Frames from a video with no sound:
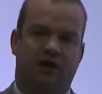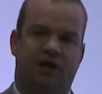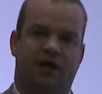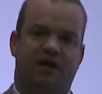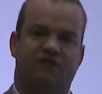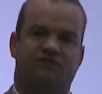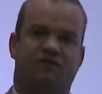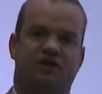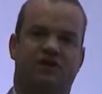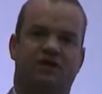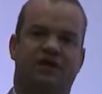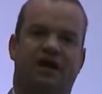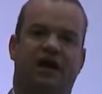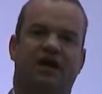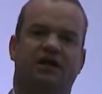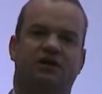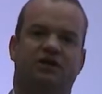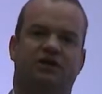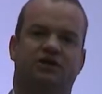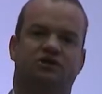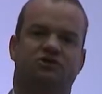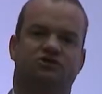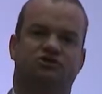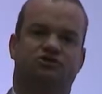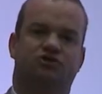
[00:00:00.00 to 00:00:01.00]
And if you
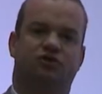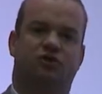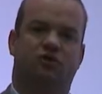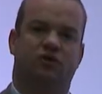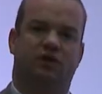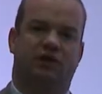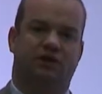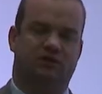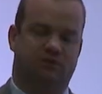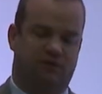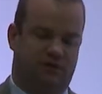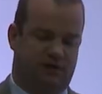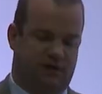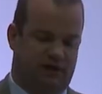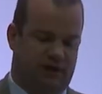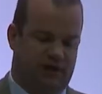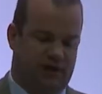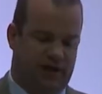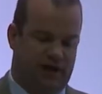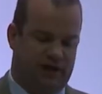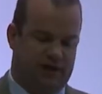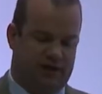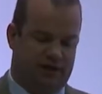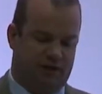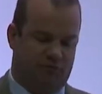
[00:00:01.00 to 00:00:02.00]
can't control it, you
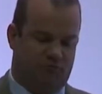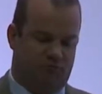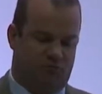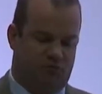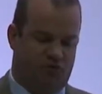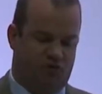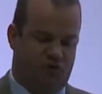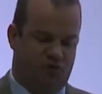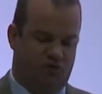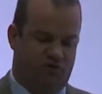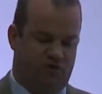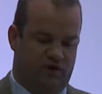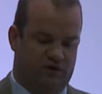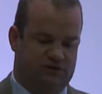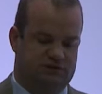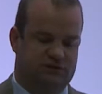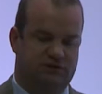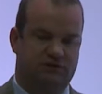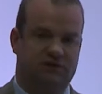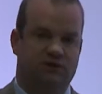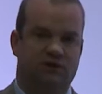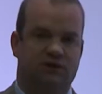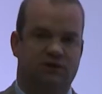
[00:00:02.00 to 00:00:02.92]
can't improve it.